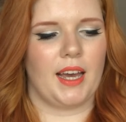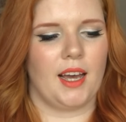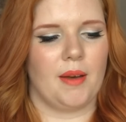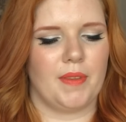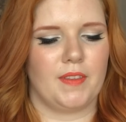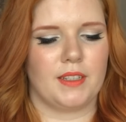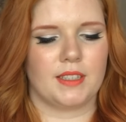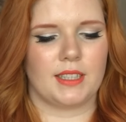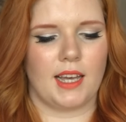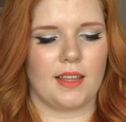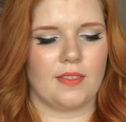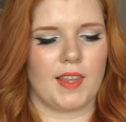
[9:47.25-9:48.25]
And
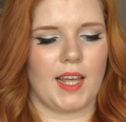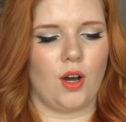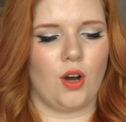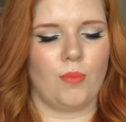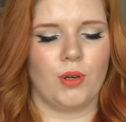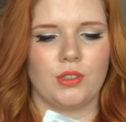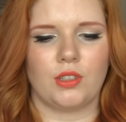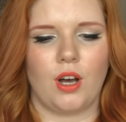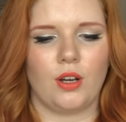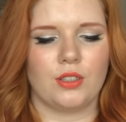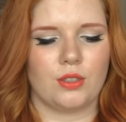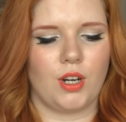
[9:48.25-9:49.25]
this set that almost
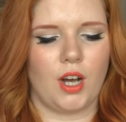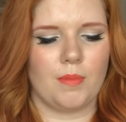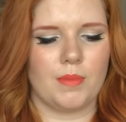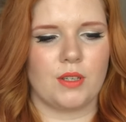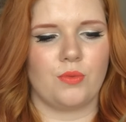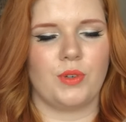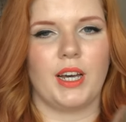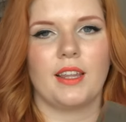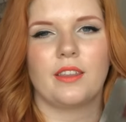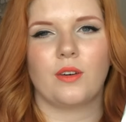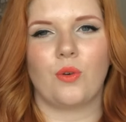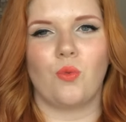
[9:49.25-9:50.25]
also comes
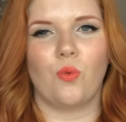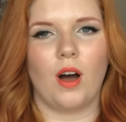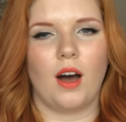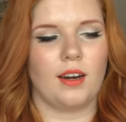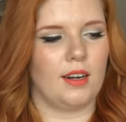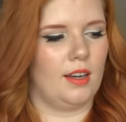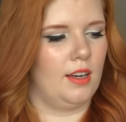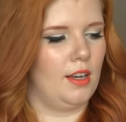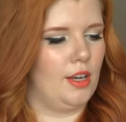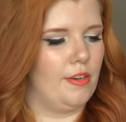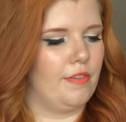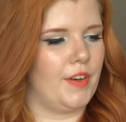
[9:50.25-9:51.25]
with one
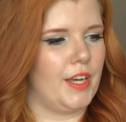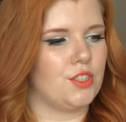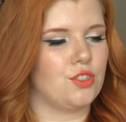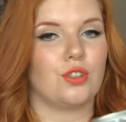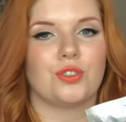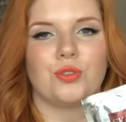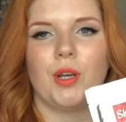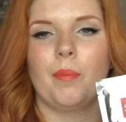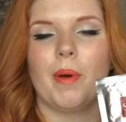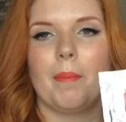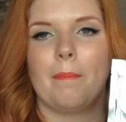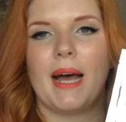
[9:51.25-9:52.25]
facial
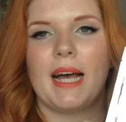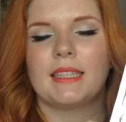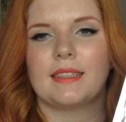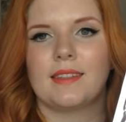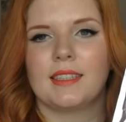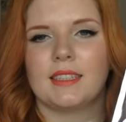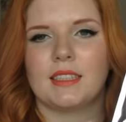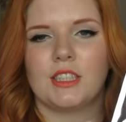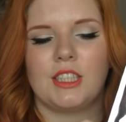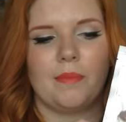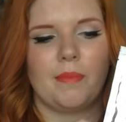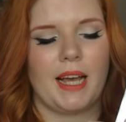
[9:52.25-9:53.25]
treatment mask. This is a
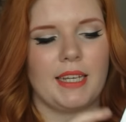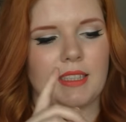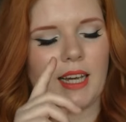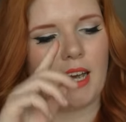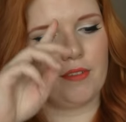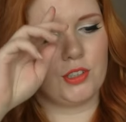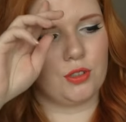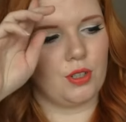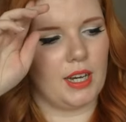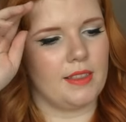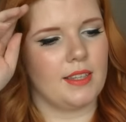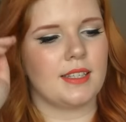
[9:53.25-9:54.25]
sheet mask. I haven't
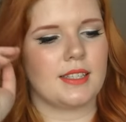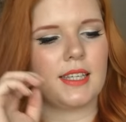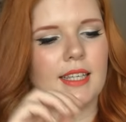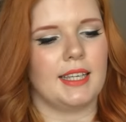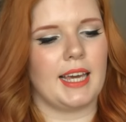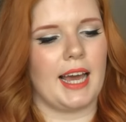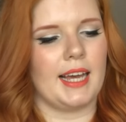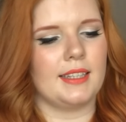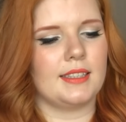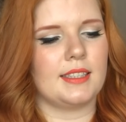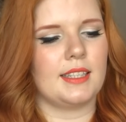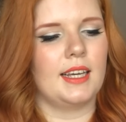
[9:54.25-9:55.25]
tried this yet.